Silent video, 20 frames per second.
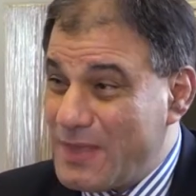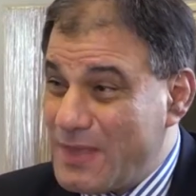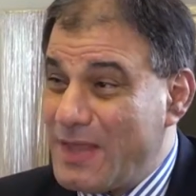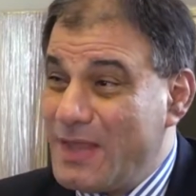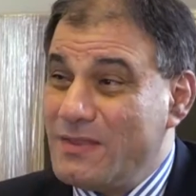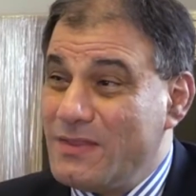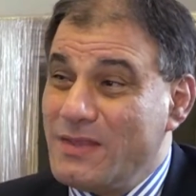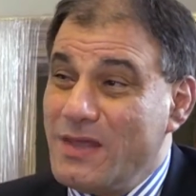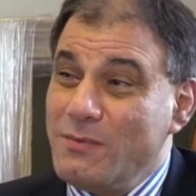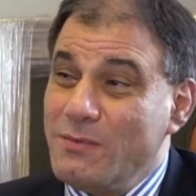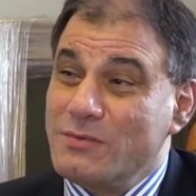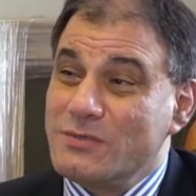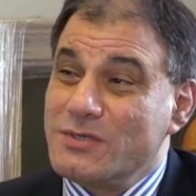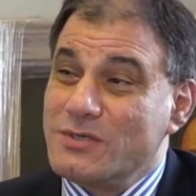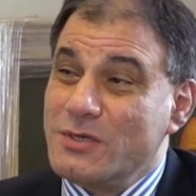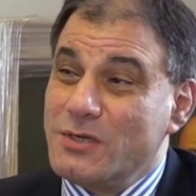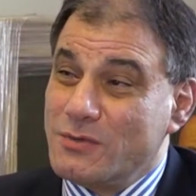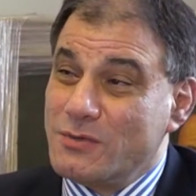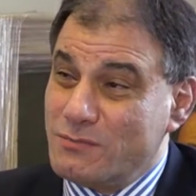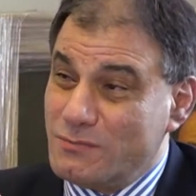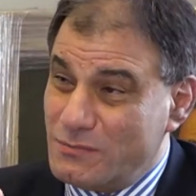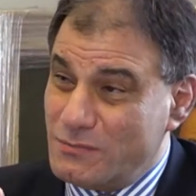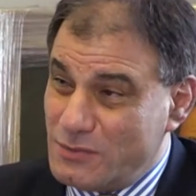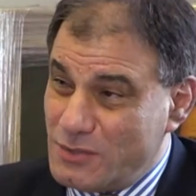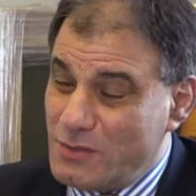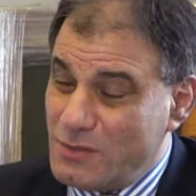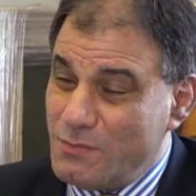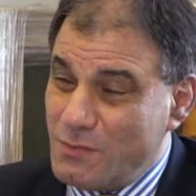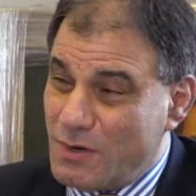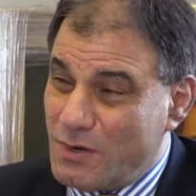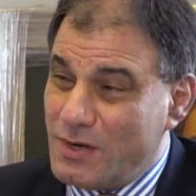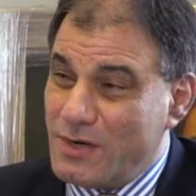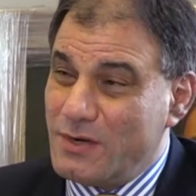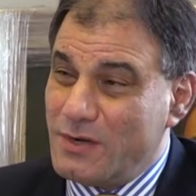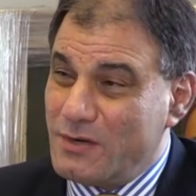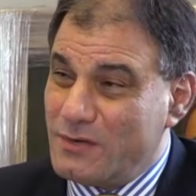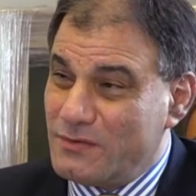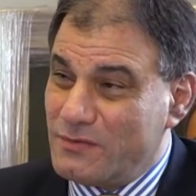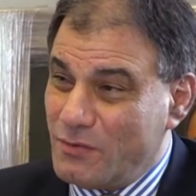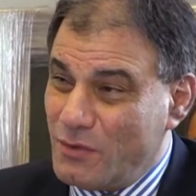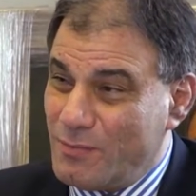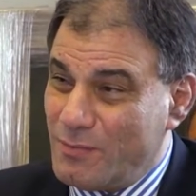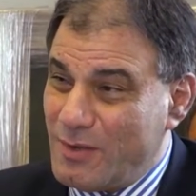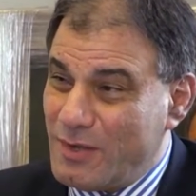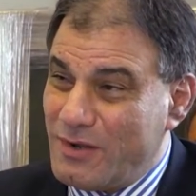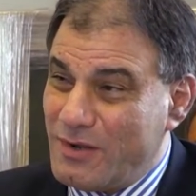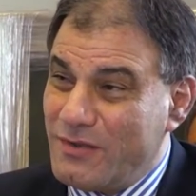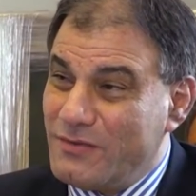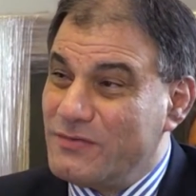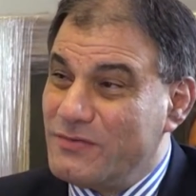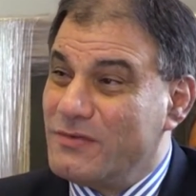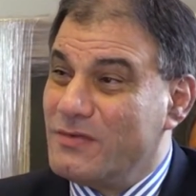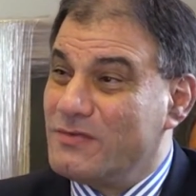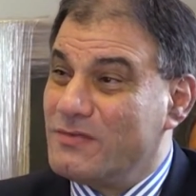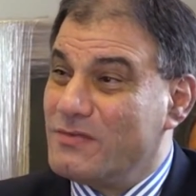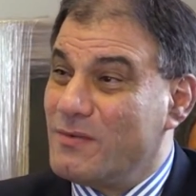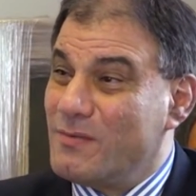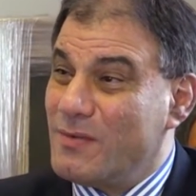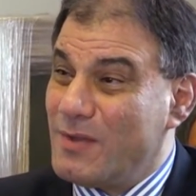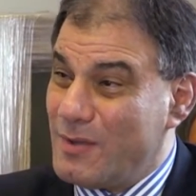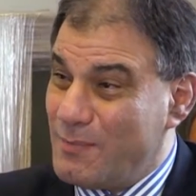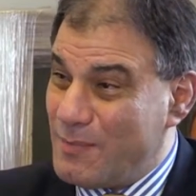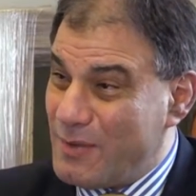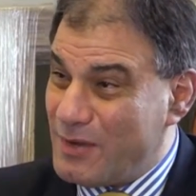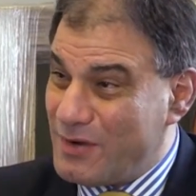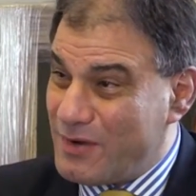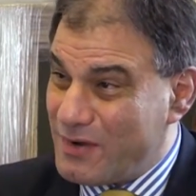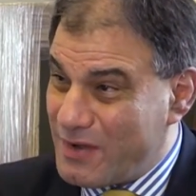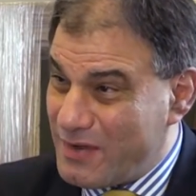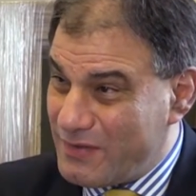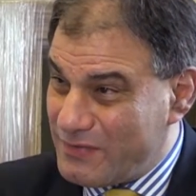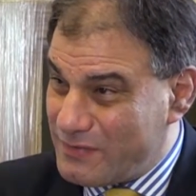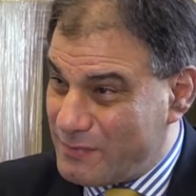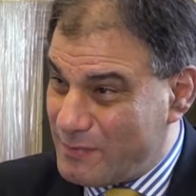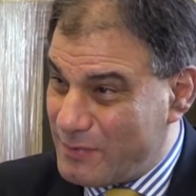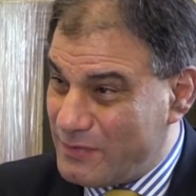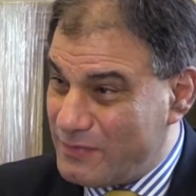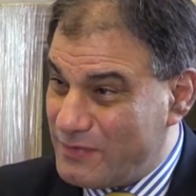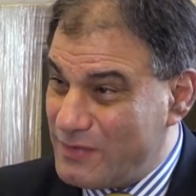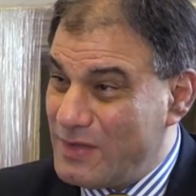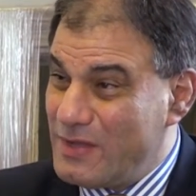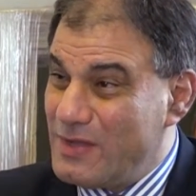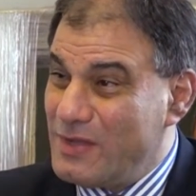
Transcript: And they would say, look, don't worry, it's not about us, it's about our customers.